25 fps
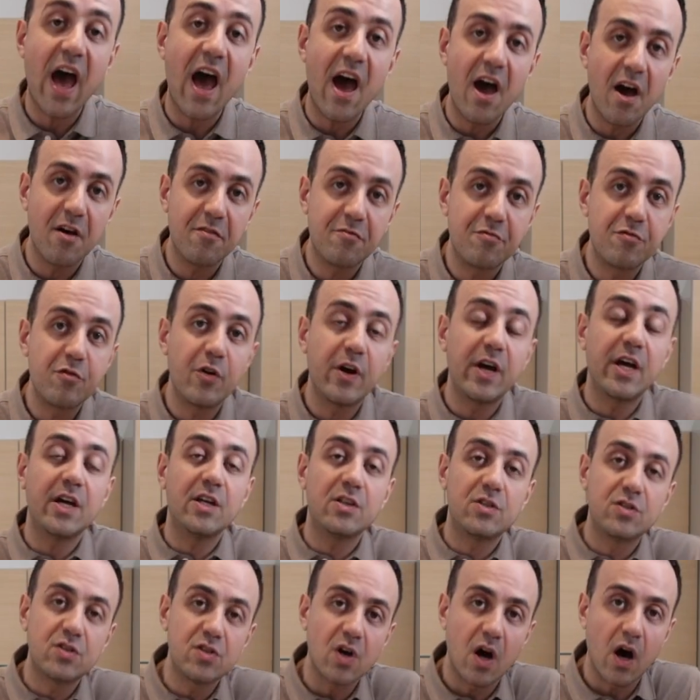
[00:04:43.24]
every
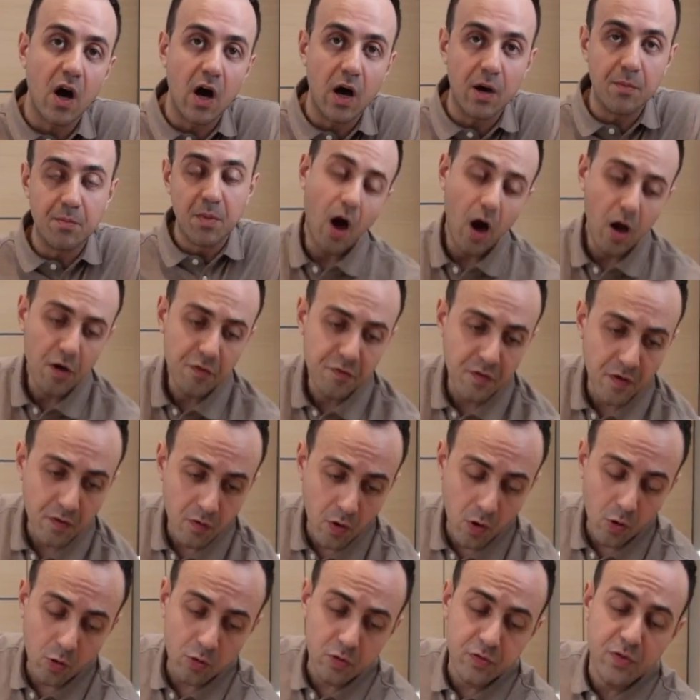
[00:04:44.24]
time.
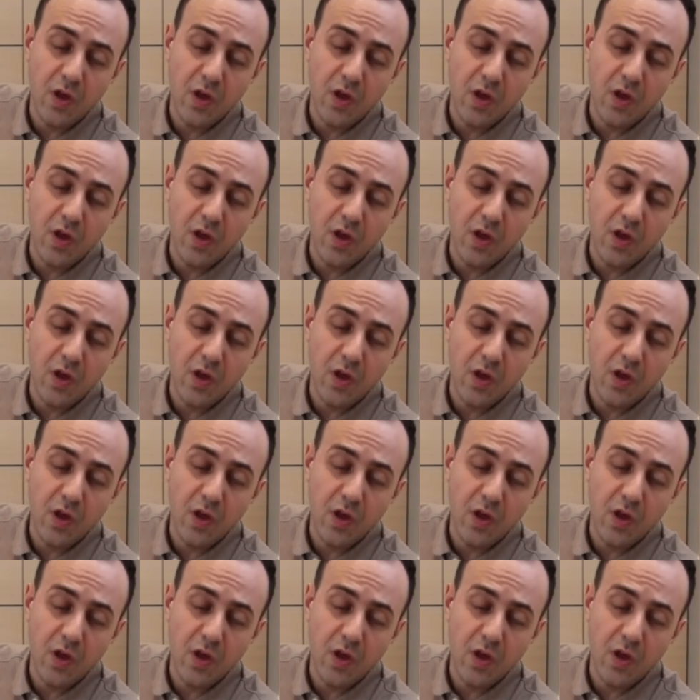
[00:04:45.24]
Overall,